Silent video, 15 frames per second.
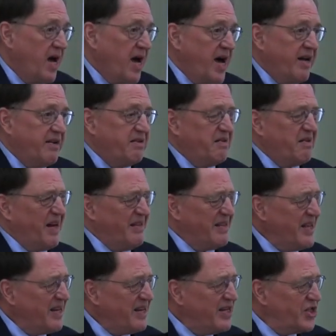And I
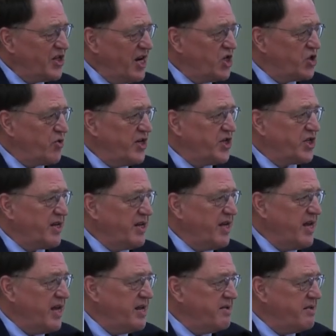think his interest
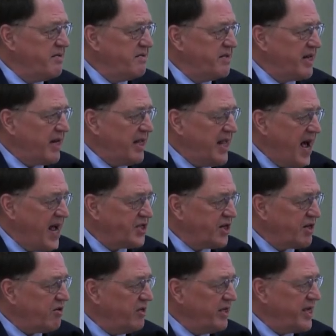in the
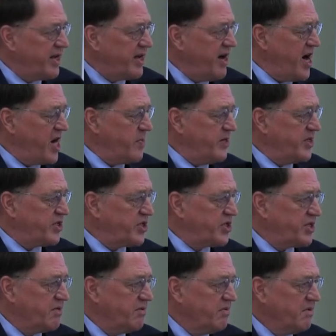classical
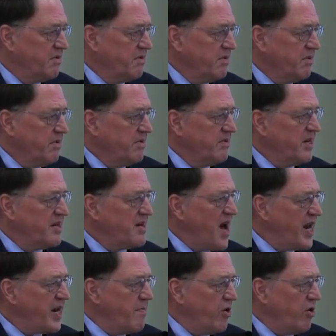economists did
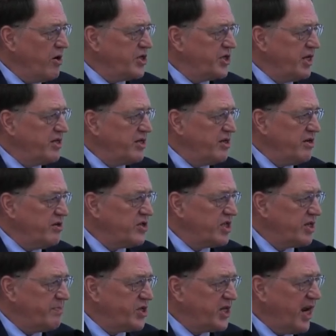not emerge until
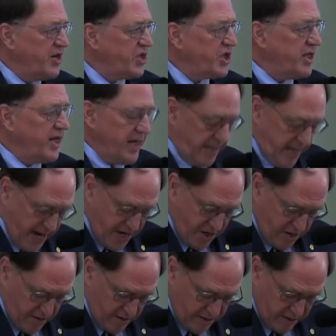substantially
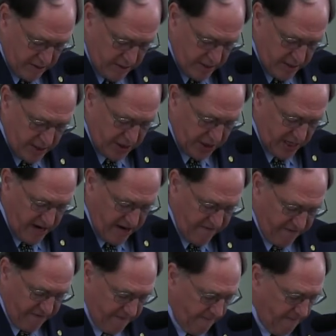later in his
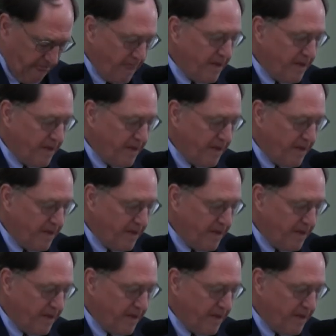life.